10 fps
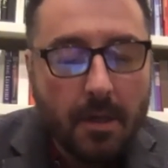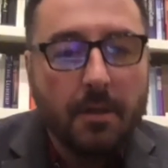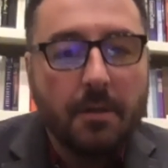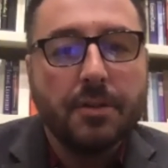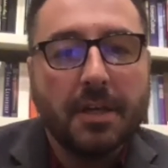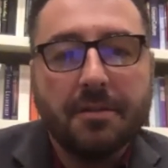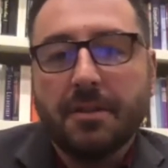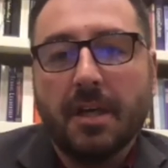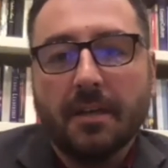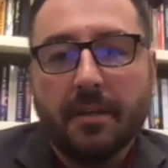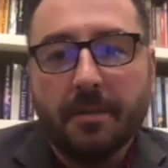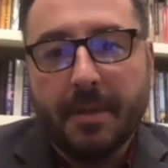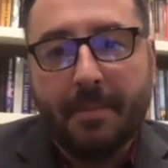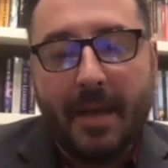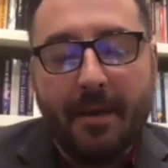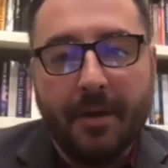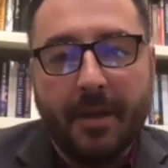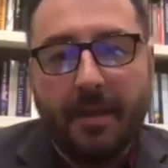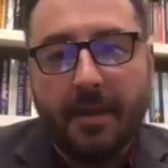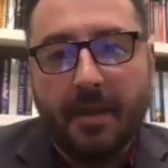Josh, talk a little bit about,
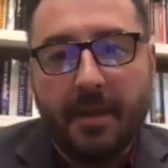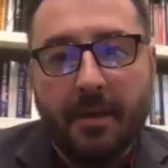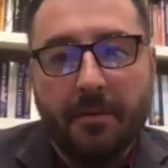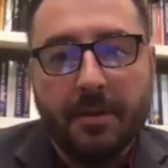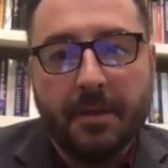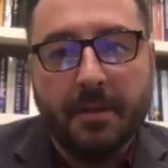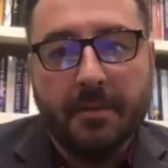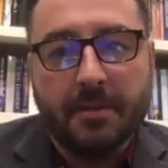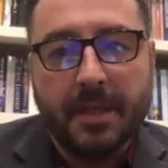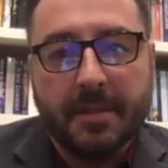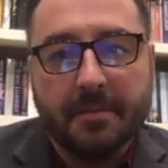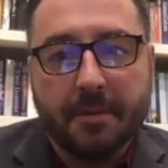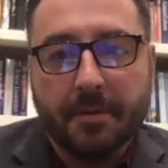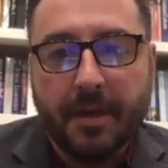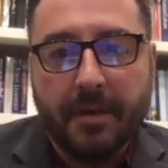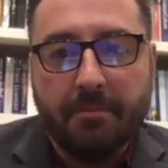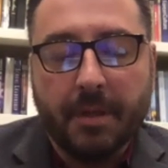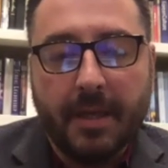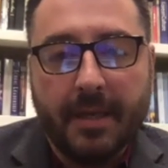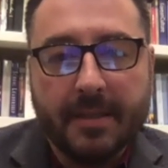and I know it'll take some creative
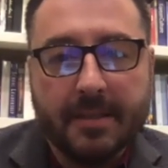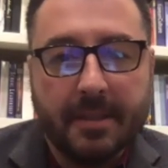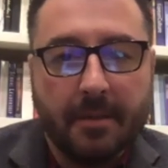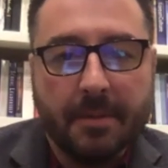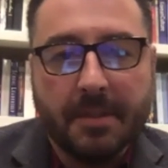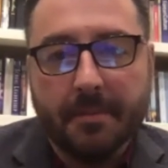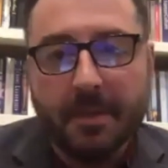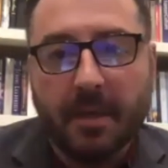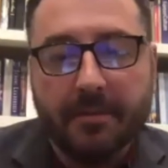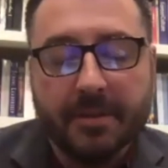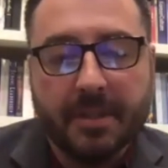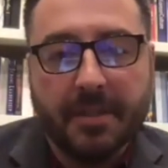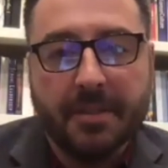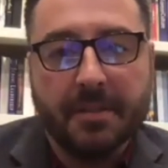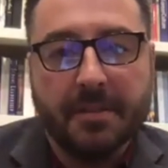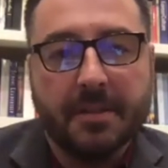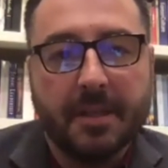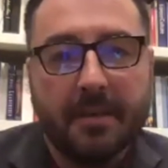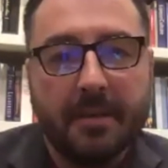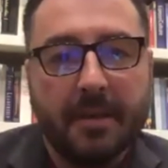planning still, but some of the conversations
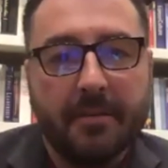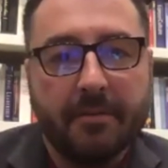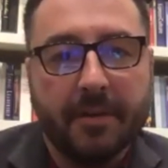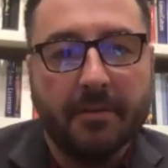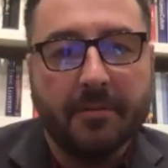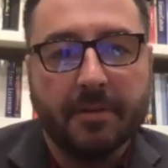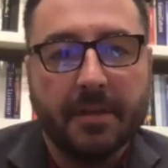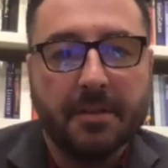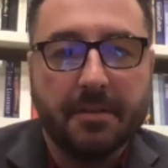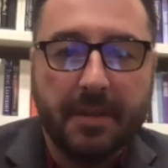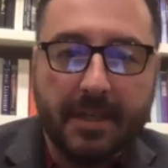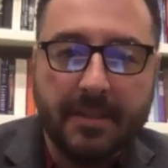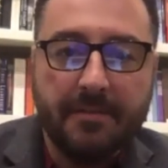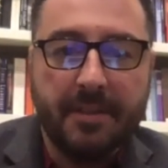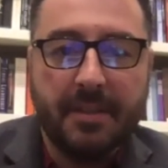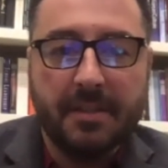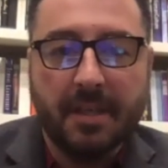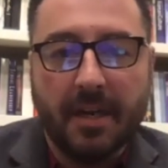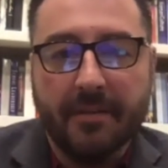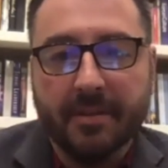that have evolved around student activities,
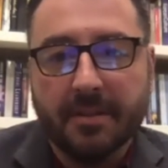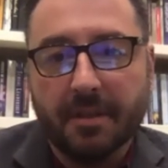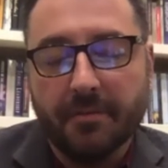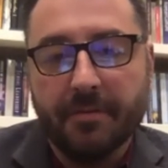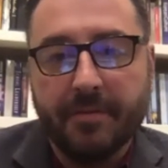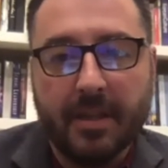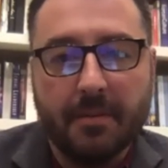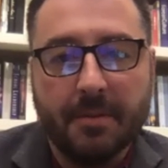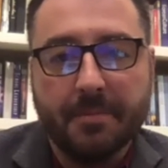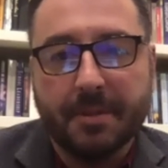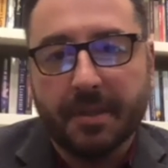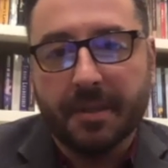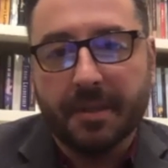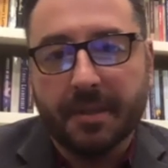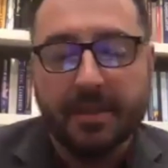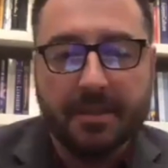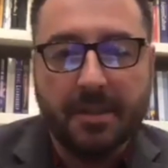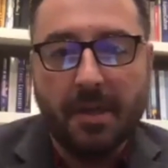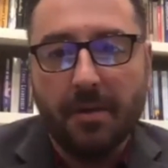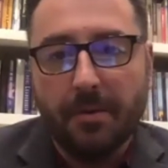not having the turf available, particularly in the
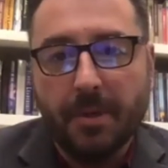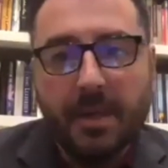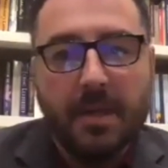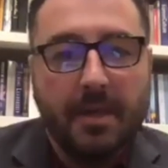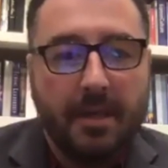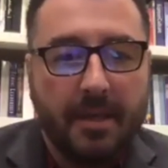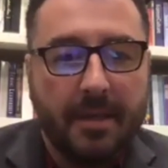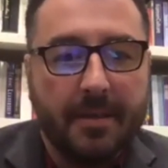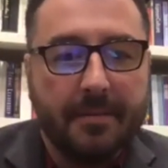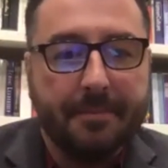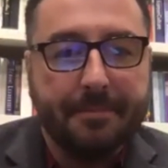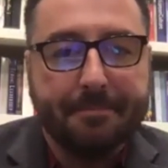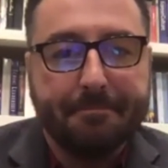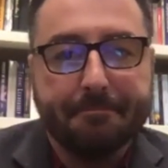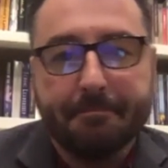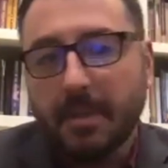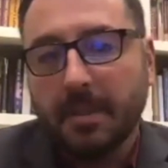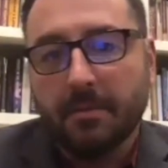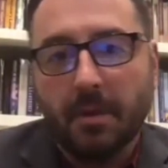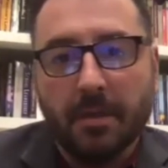snow,
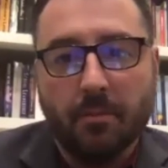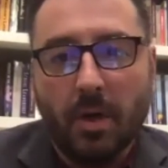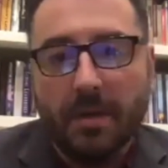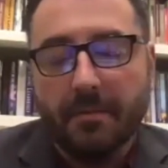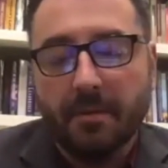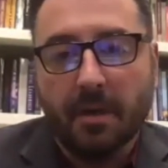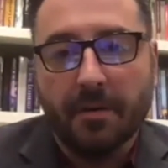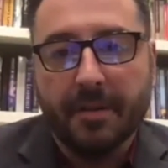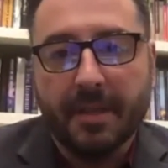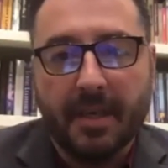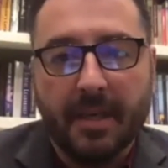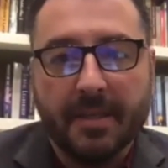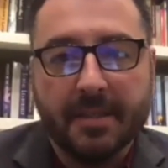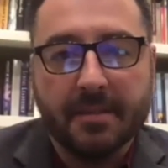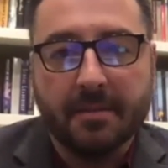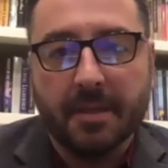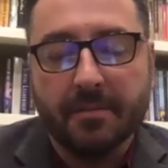and what current thinking is as we